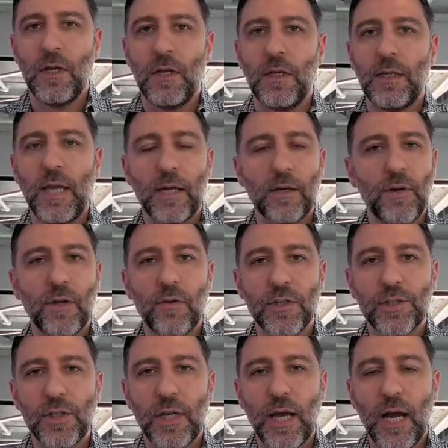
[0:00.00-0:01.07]
Yeah, great
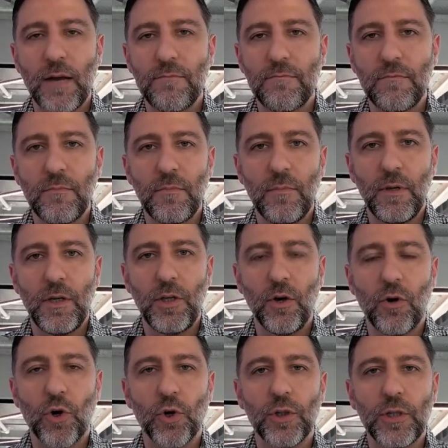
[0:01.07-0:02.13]
question.
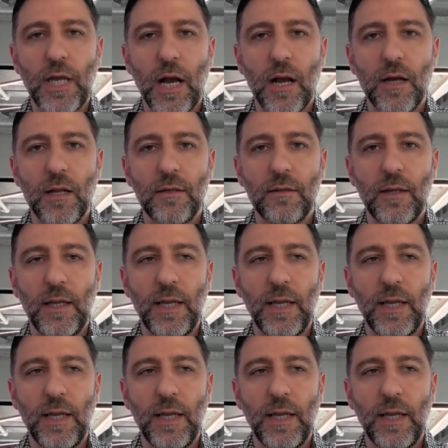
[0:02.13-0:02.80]
Early on,